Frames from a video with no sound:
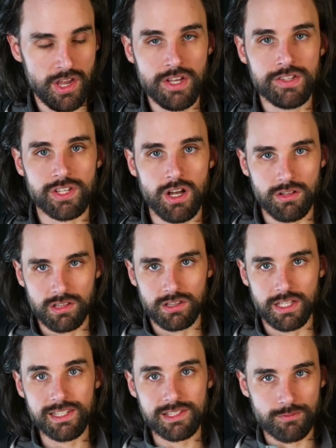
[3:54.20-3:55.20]
So
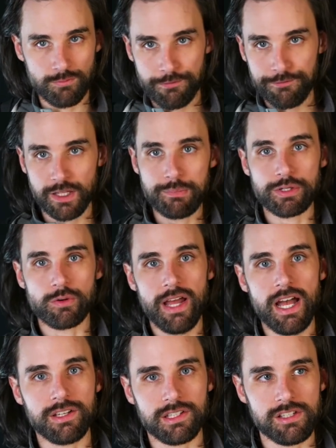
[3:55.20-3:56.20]
let's flip it
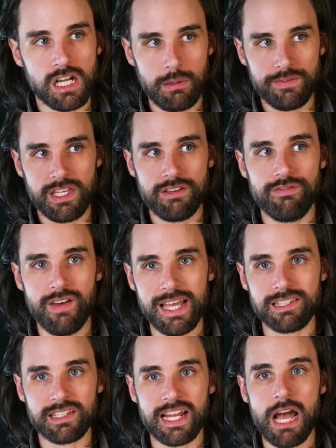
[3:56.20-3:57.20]
around and talk about the
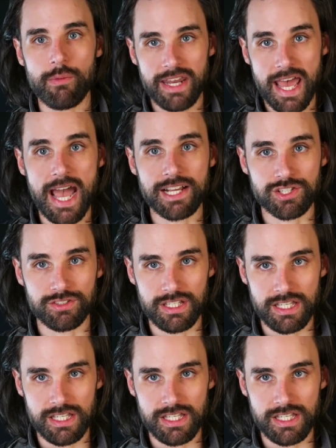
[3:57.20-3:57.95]
advice that I would actually